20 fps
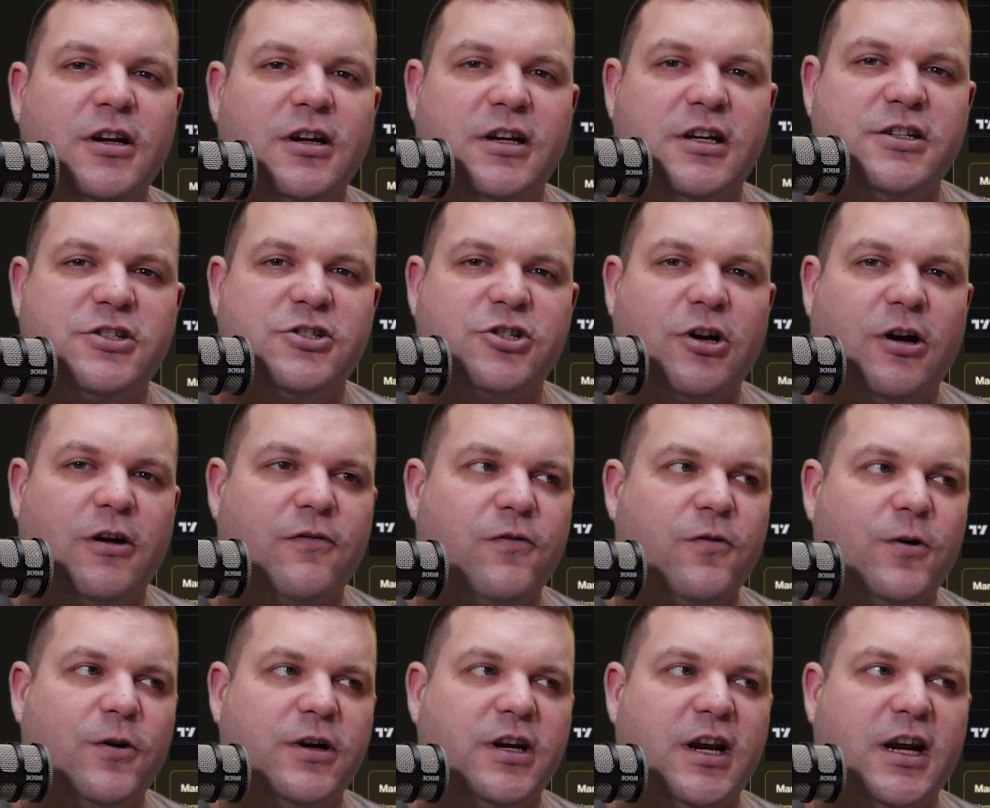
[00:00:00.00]
is
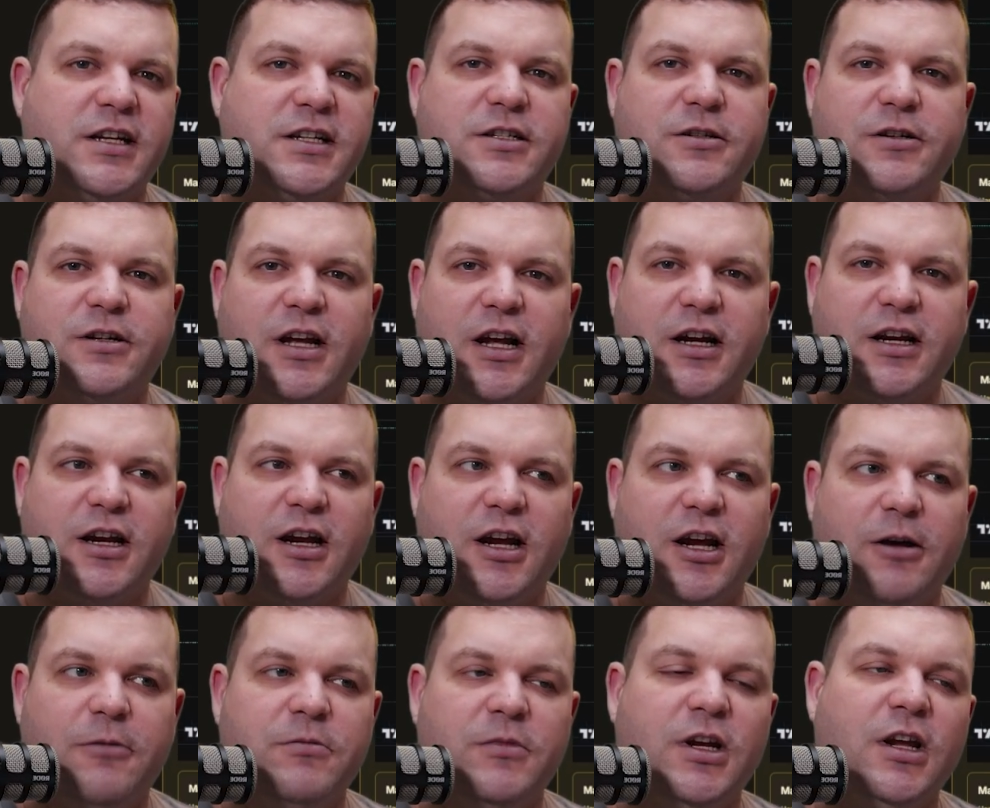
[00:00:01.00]

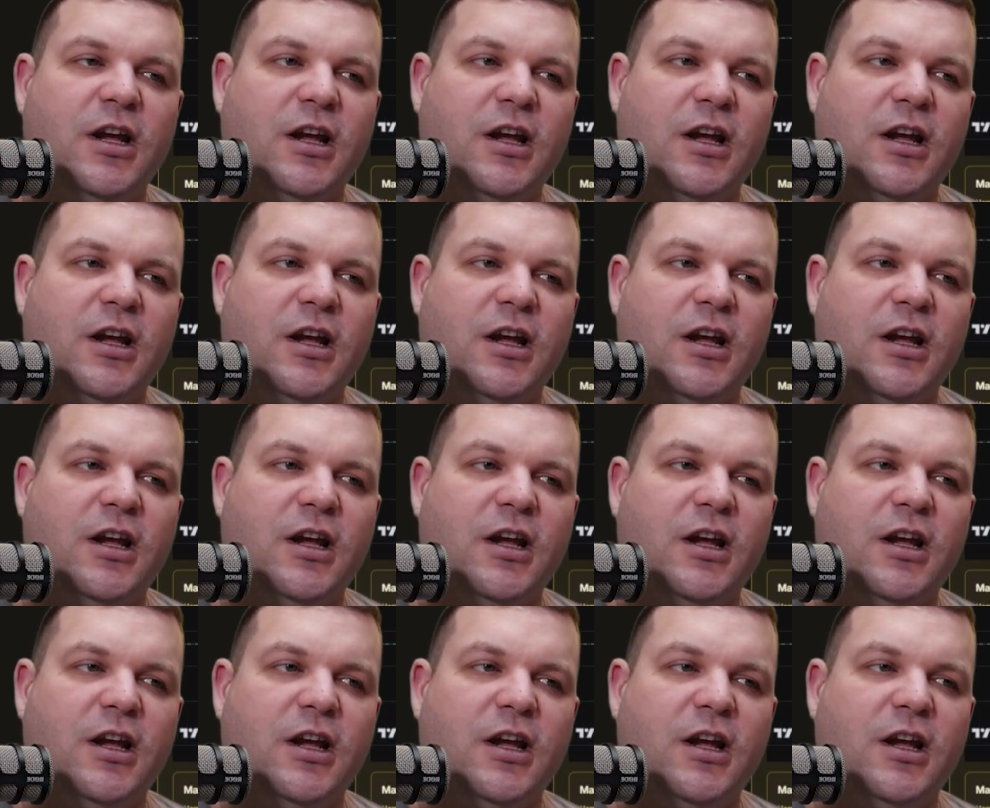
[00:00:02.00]
chartforecaster.com.